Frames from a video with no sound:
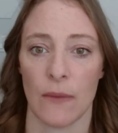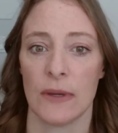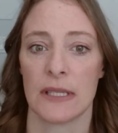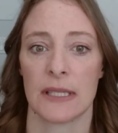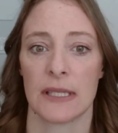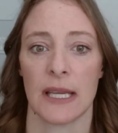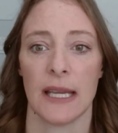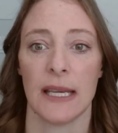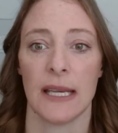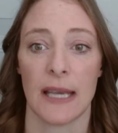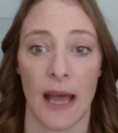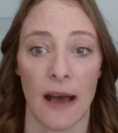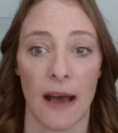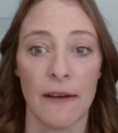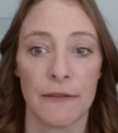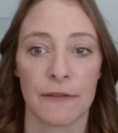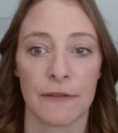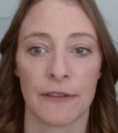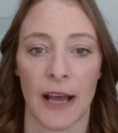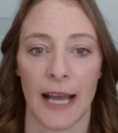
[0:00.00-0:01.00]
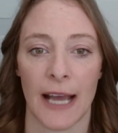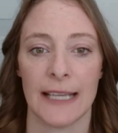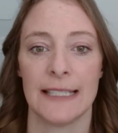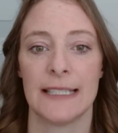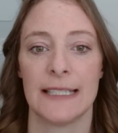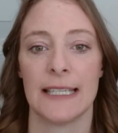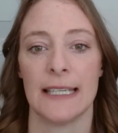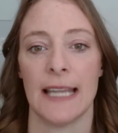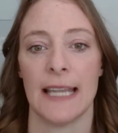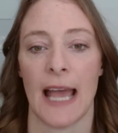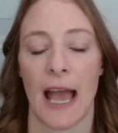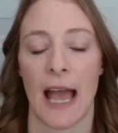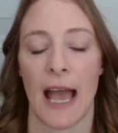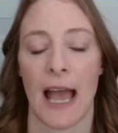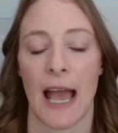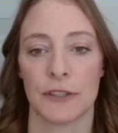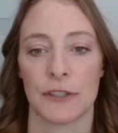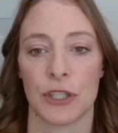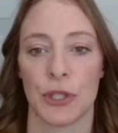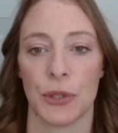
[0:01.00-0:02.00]
enough. I didn't
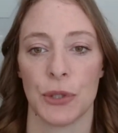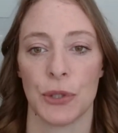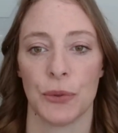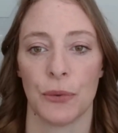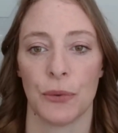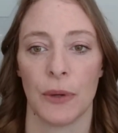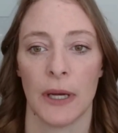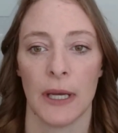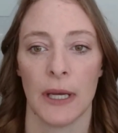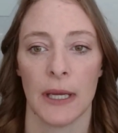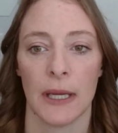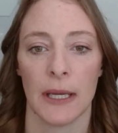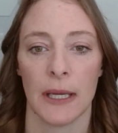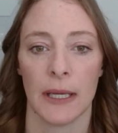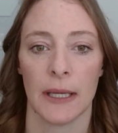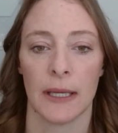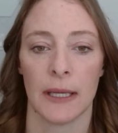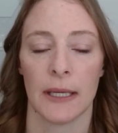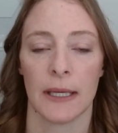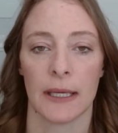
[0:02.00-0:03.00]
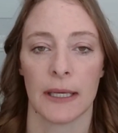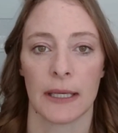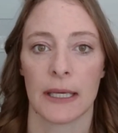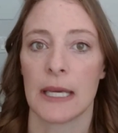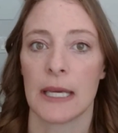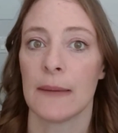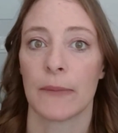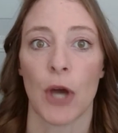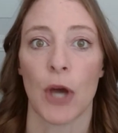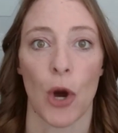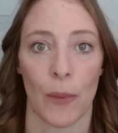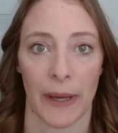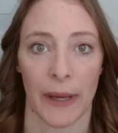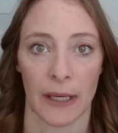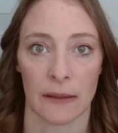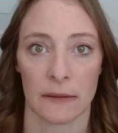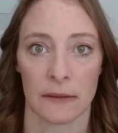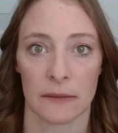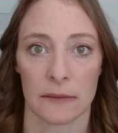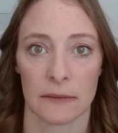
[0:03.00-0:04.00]
have to keep going.
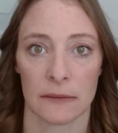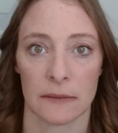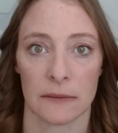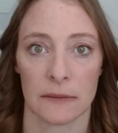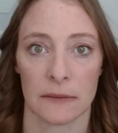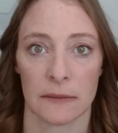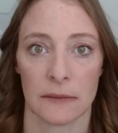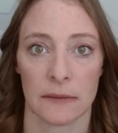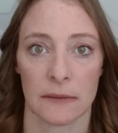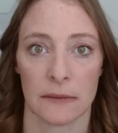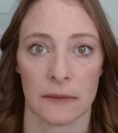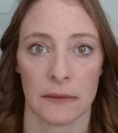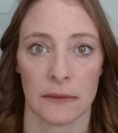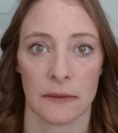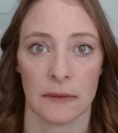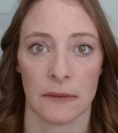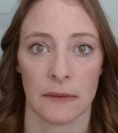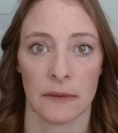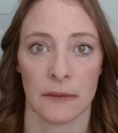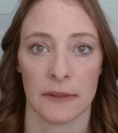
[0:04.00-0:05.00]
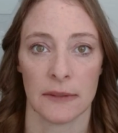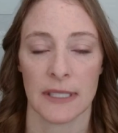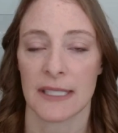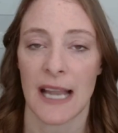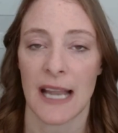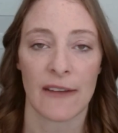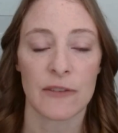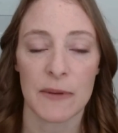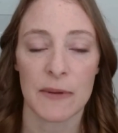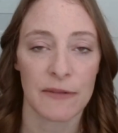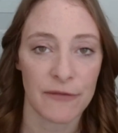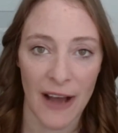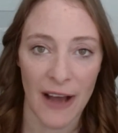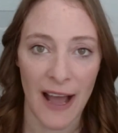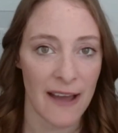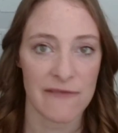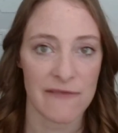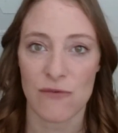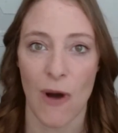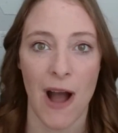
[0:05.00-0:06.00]
It doesn't have to be
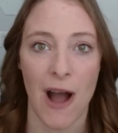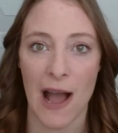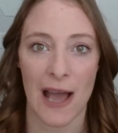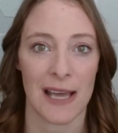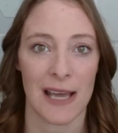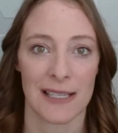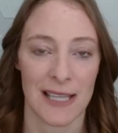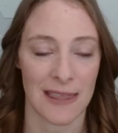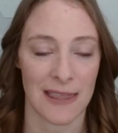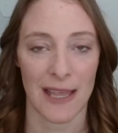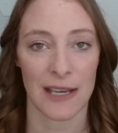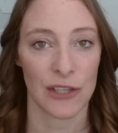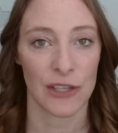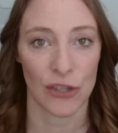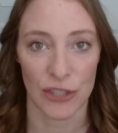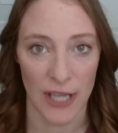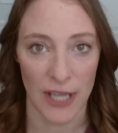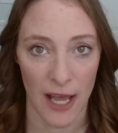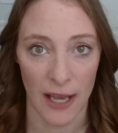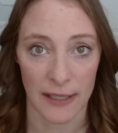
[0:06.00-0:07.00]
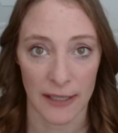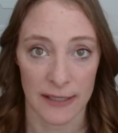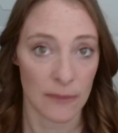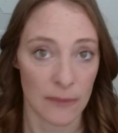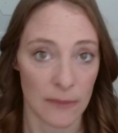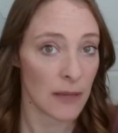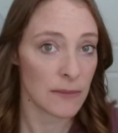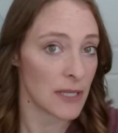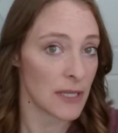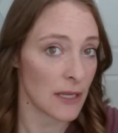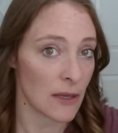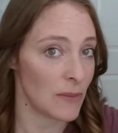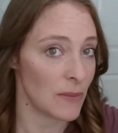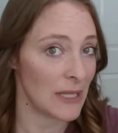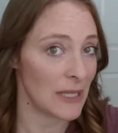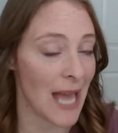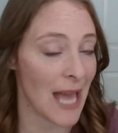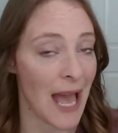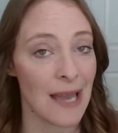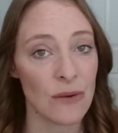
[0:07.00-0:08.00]
5 whys and then you're done. Sometimes it could be
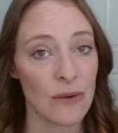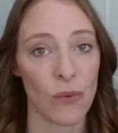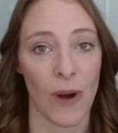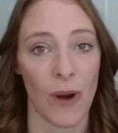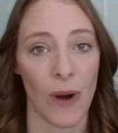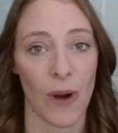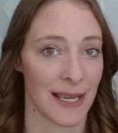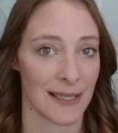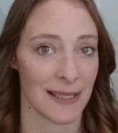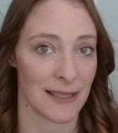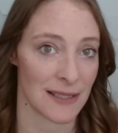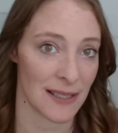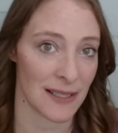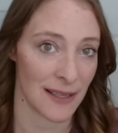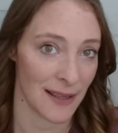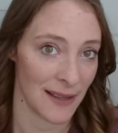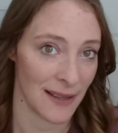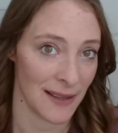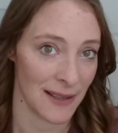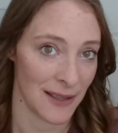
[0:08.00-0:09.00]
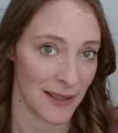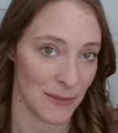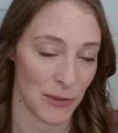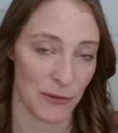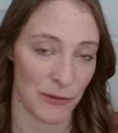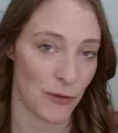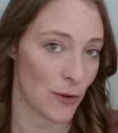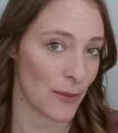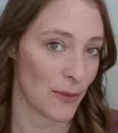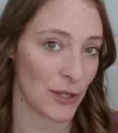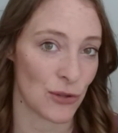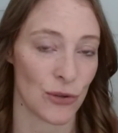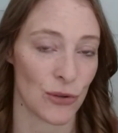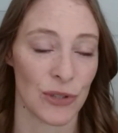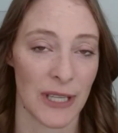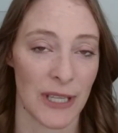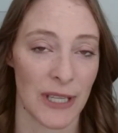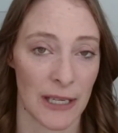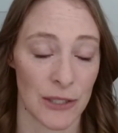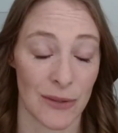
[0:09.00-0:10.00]
10 whys before we
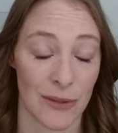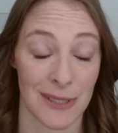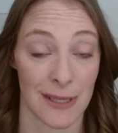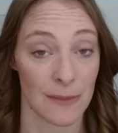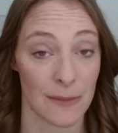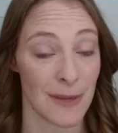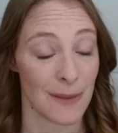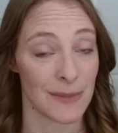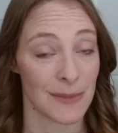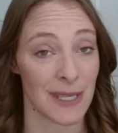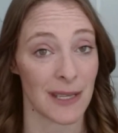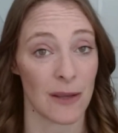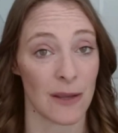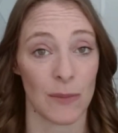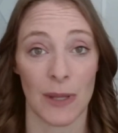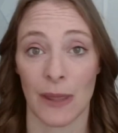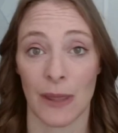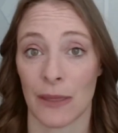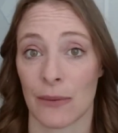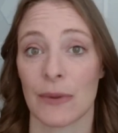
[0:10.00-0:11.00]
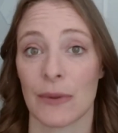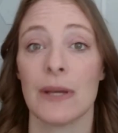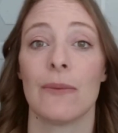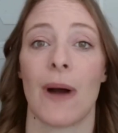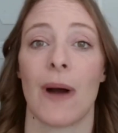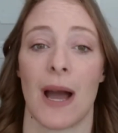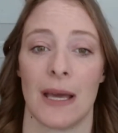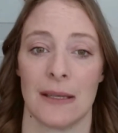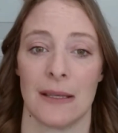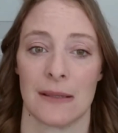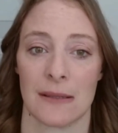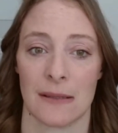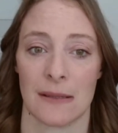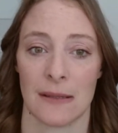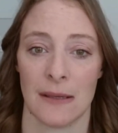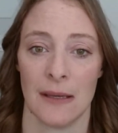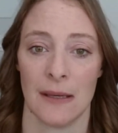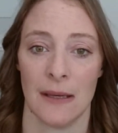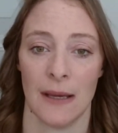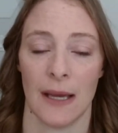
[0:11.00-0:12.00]
truly get to it. Sometimes it could be 3 whys
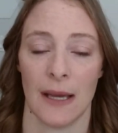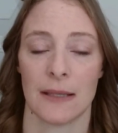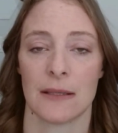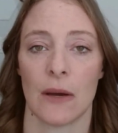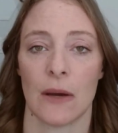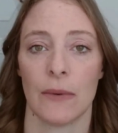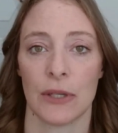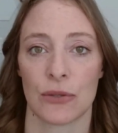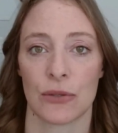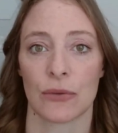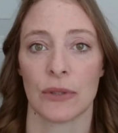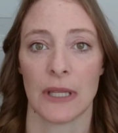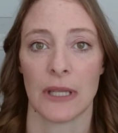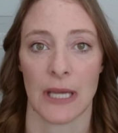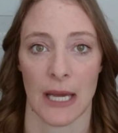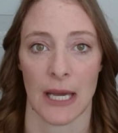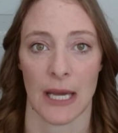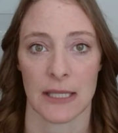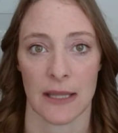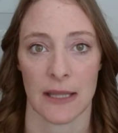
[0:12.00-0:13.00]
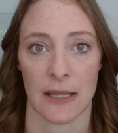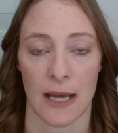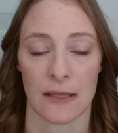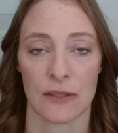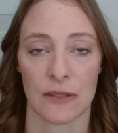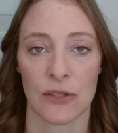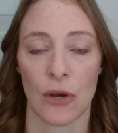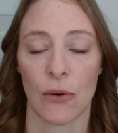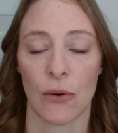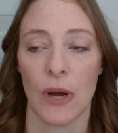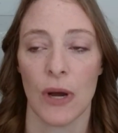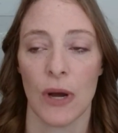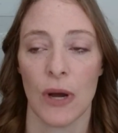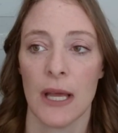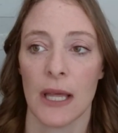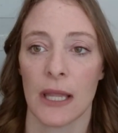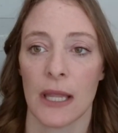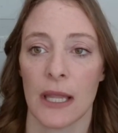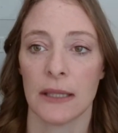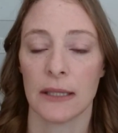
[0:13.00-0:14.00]
until we truly get to that. So
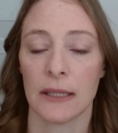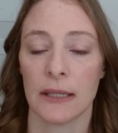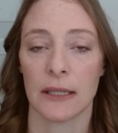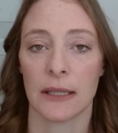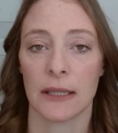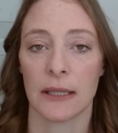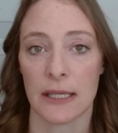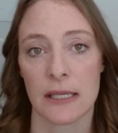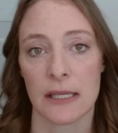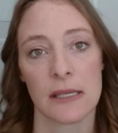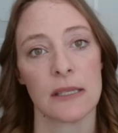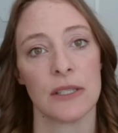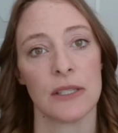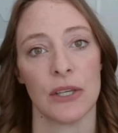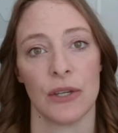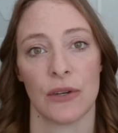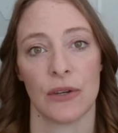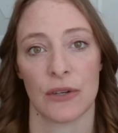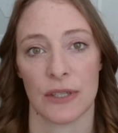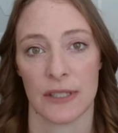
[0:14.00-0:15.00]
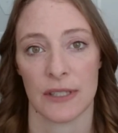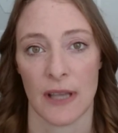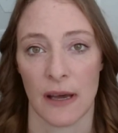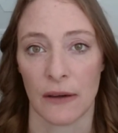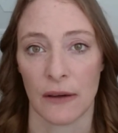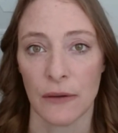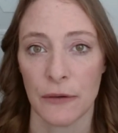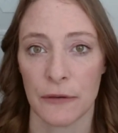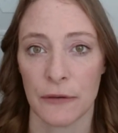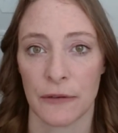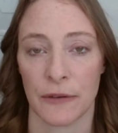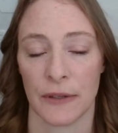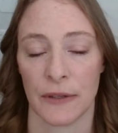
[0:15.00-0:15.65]
listen to yourself